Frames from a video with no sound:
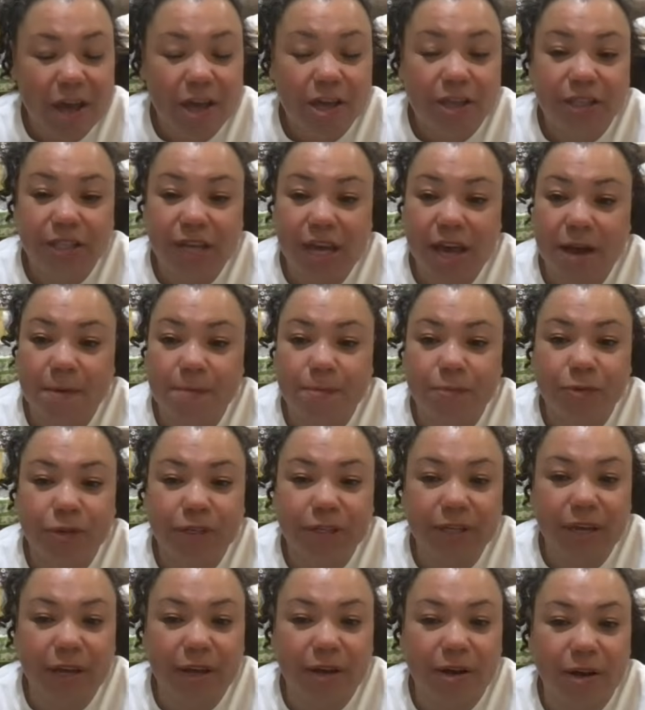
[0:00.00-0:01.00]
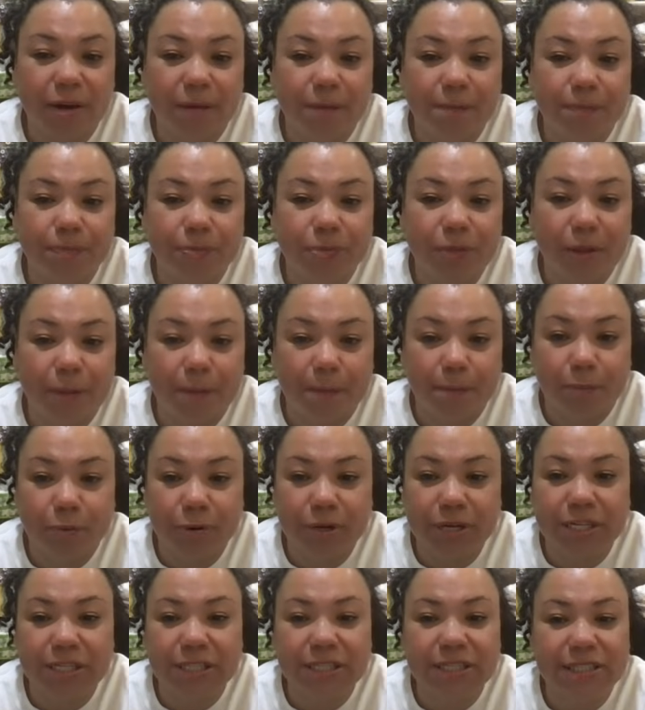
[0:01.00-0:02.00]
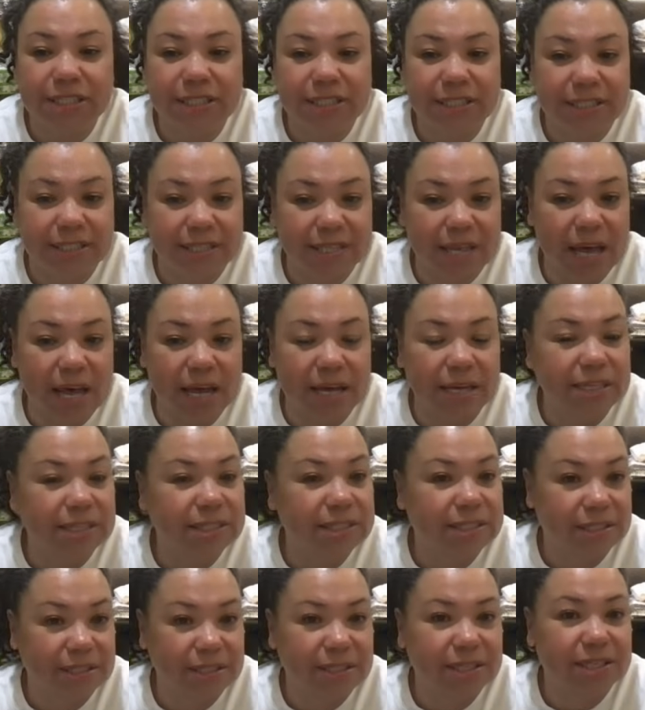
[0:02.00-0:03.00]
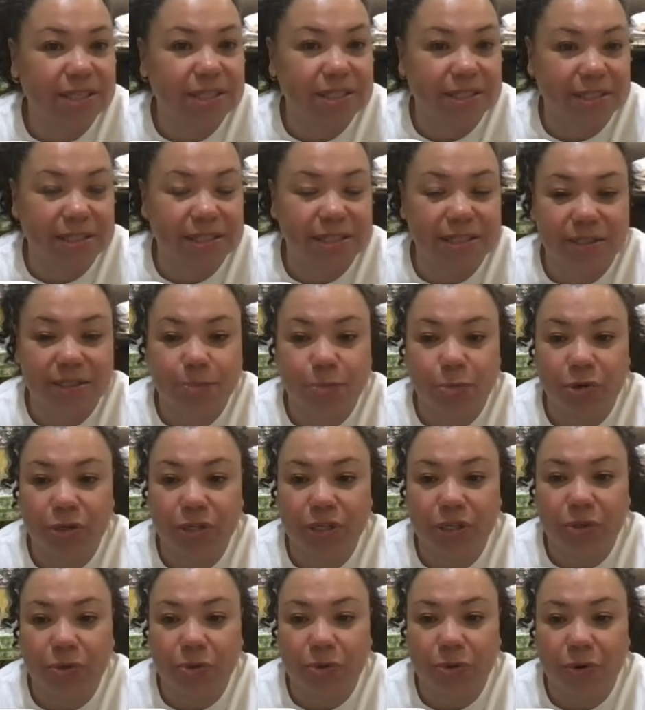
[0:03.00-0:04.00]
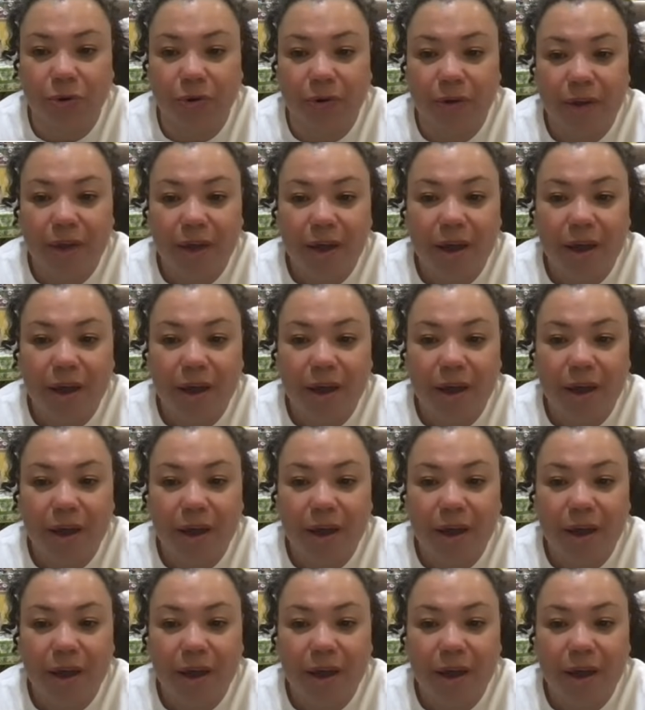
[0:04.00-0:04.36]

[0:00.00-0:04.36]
Yeah, Bree, printing the designs is pretty cool.